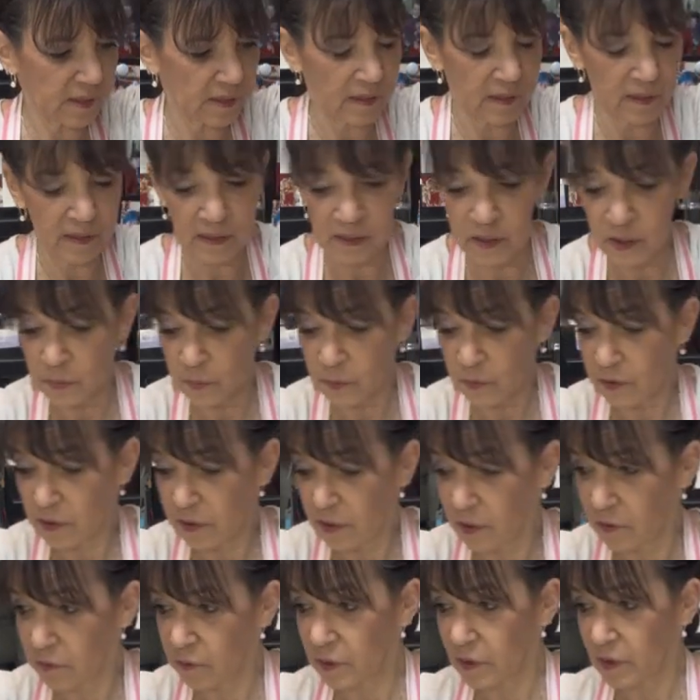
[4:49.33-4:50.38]
That's
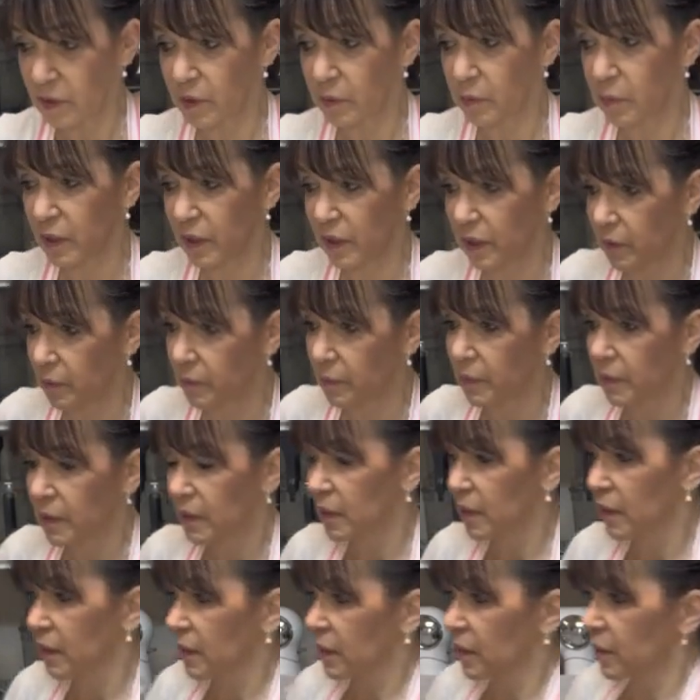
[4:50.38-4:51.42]
working really well.
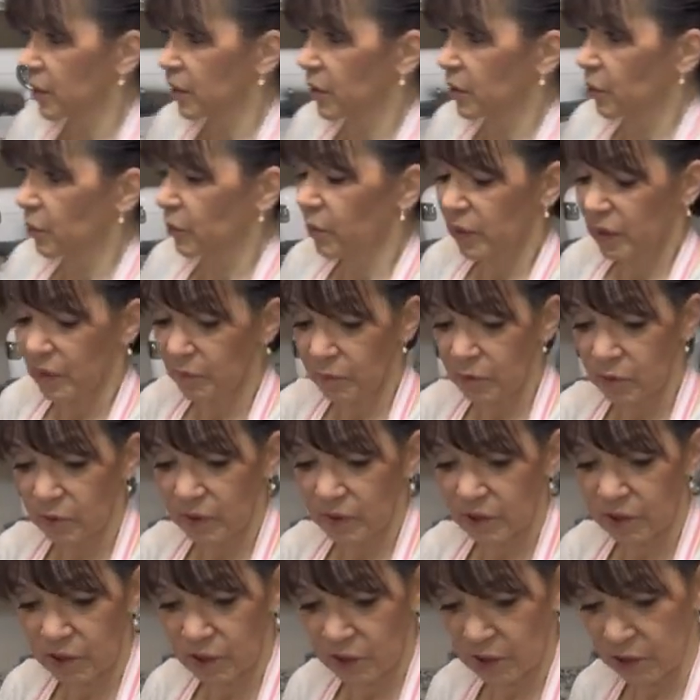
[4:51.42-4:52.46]
So what I'm going to